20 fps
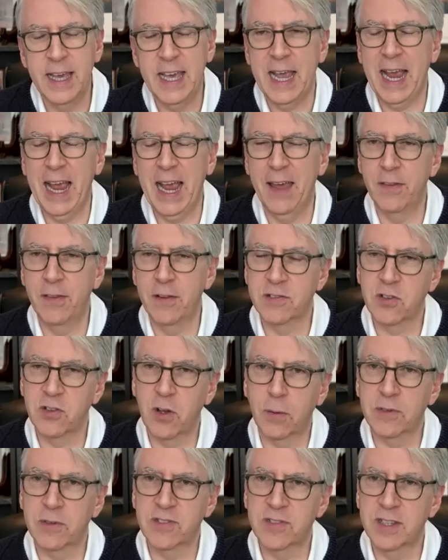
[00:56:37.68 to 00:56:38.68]
And there's
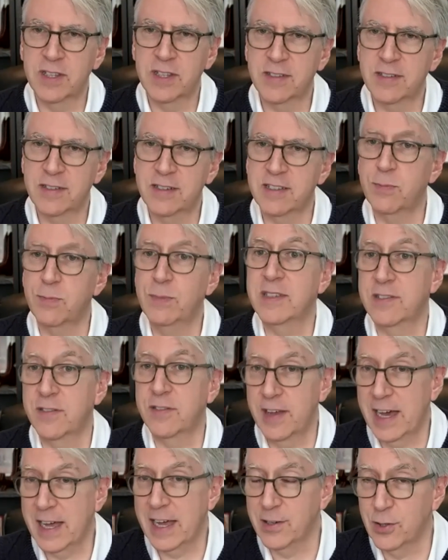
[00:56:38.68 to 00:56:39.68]
almost this dismissive
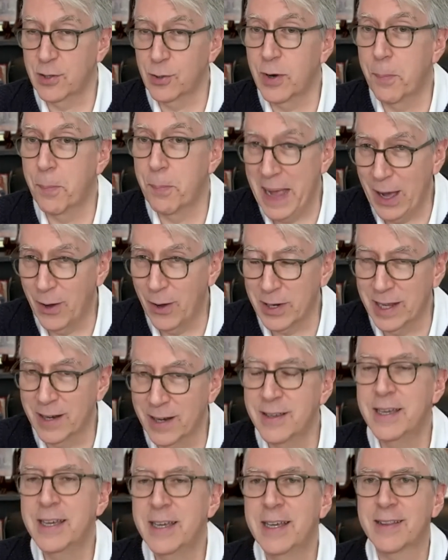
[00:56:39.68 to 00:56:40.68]
attitude about it,
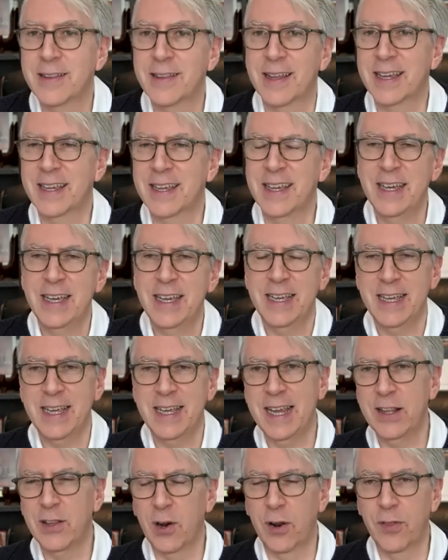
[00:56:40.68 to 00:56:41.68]
like
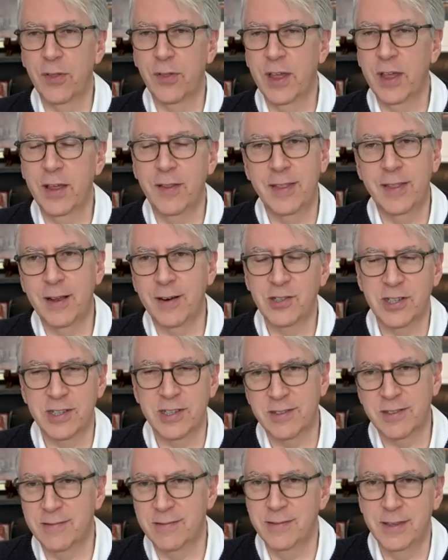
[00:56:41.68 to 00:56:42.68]
either they're
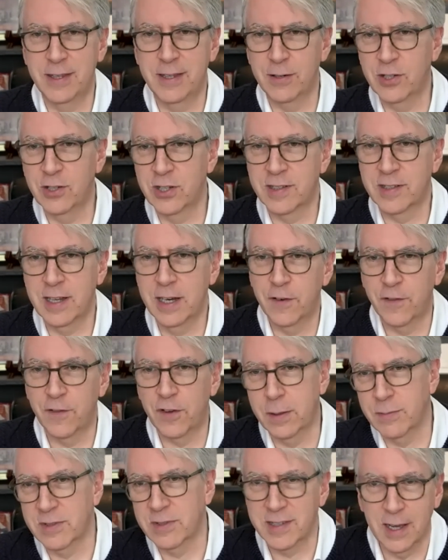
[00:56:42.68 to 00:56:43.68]
just they're just in it for
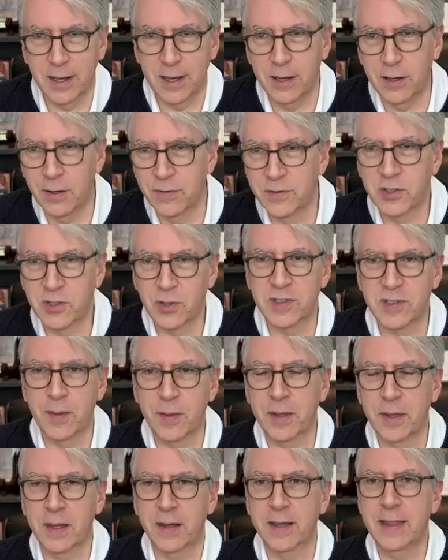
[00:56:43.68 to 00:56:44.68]
themselves or
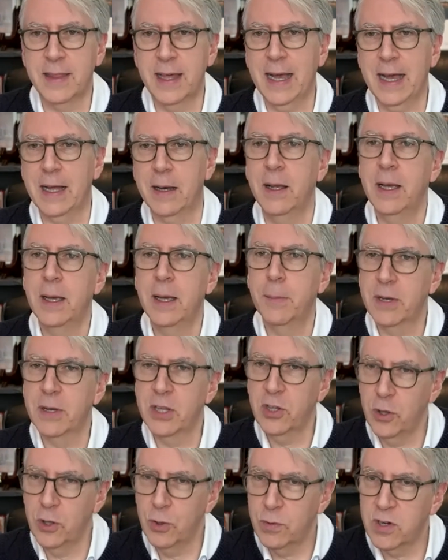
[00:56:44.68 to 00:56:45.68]
something like that. But
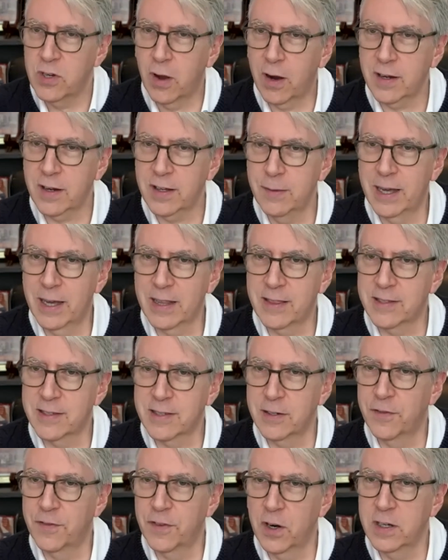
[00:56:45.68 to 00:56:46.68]
you talked about this in
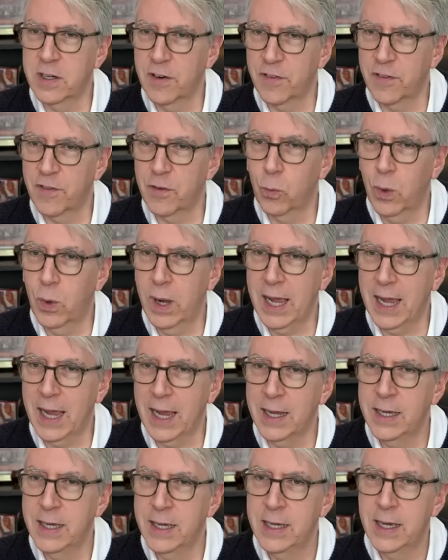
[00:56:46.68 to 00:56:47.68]
a very different way
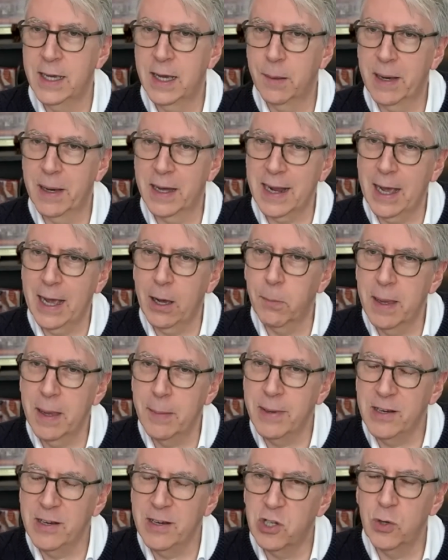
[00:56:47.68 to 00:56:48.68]
about how
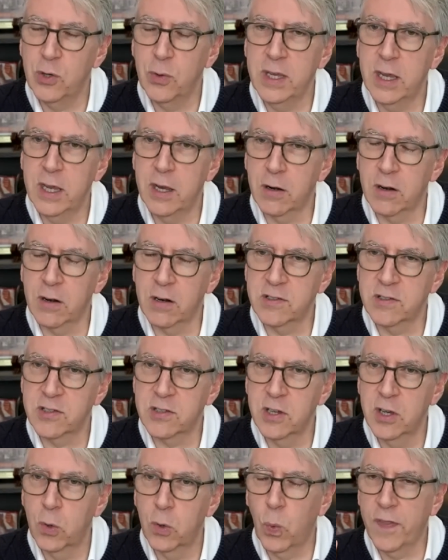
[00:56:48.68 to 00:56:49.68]
maybe two years
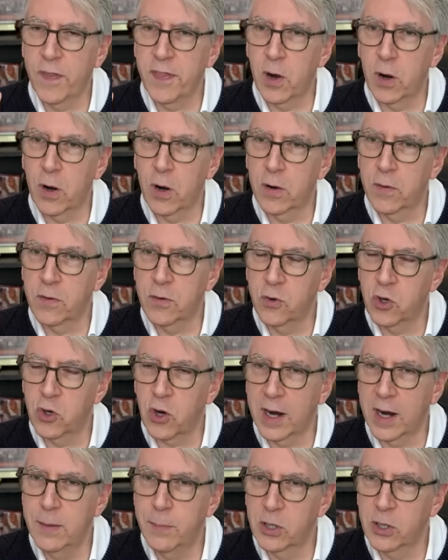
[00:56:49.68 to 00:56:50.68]
when they're
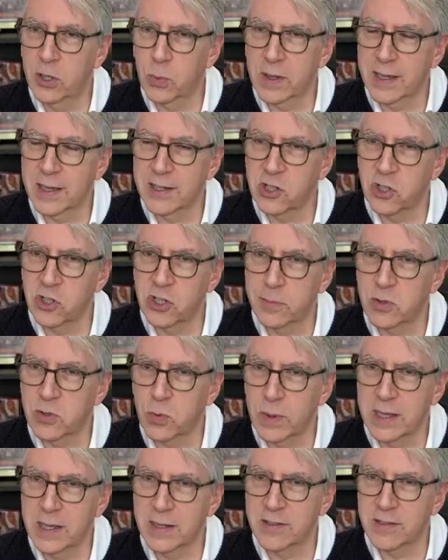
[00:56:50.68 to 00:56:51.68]
trying to build relationships
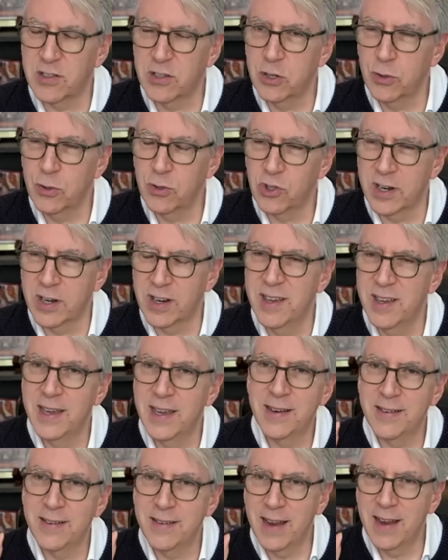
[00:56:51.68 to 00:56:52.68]
with the institution,
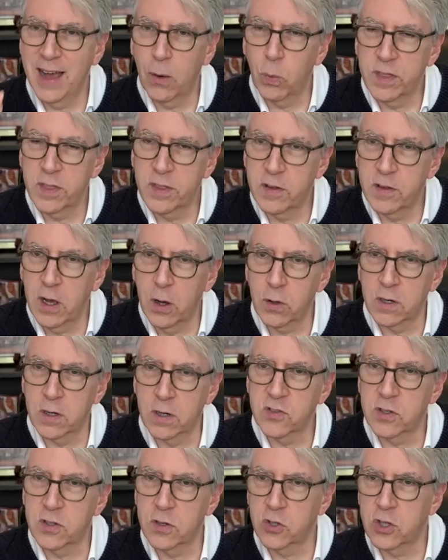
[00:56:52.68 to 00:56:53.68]
not with the
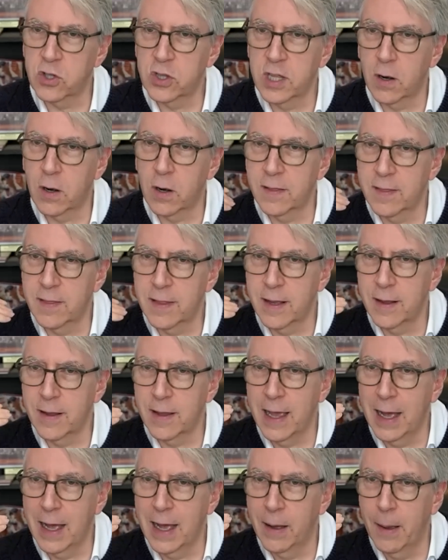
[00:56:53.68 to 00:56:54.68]
donors. They're, they're
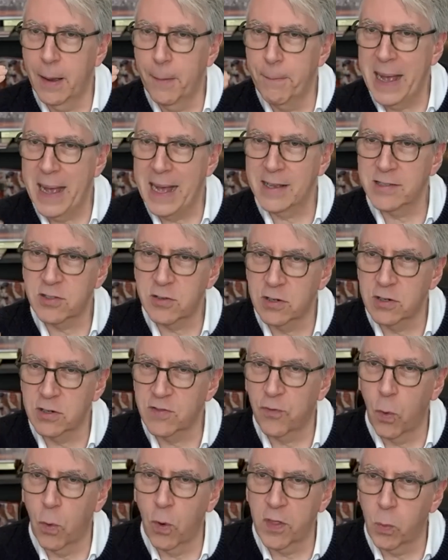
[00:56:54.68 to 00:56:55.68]
the uh, ambassadors
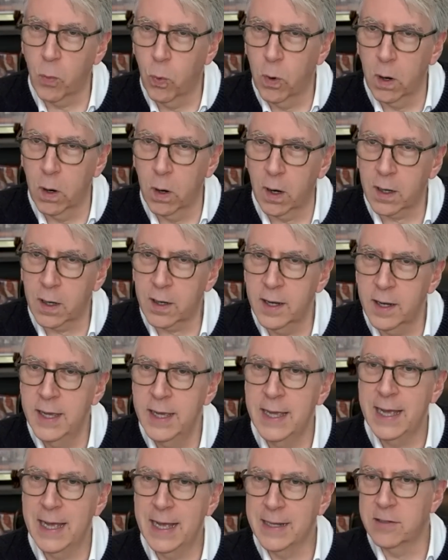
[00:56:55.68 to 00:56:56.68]
for the work
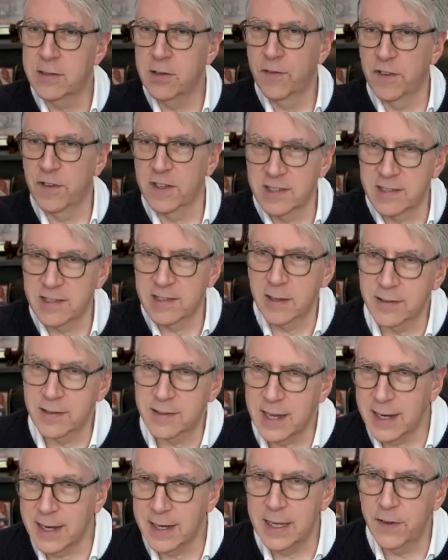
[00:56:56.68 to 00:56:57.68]
and to
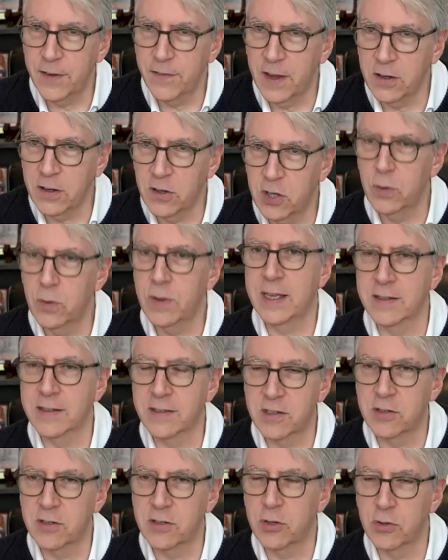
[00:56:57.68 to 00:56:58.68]
facilitate giving to the
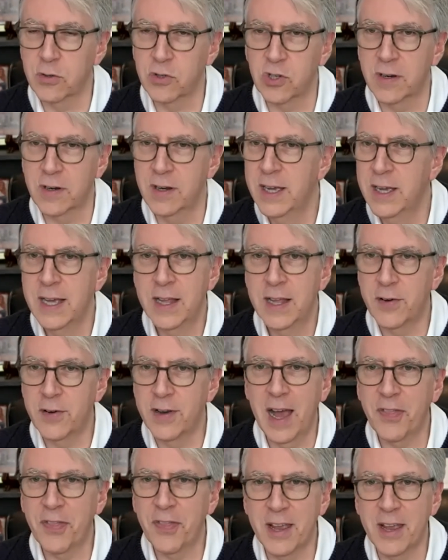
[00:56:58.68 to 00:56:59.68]
institution. They're
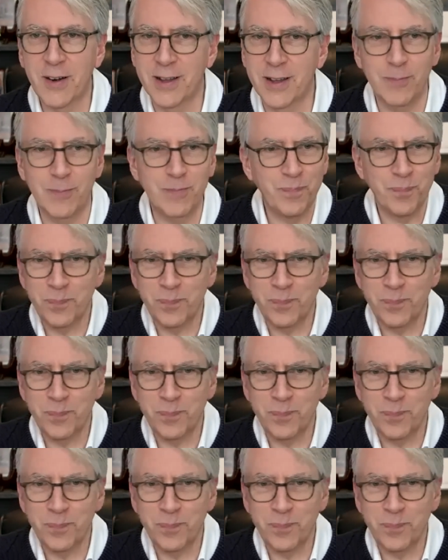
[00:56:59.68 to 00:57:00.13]
not there to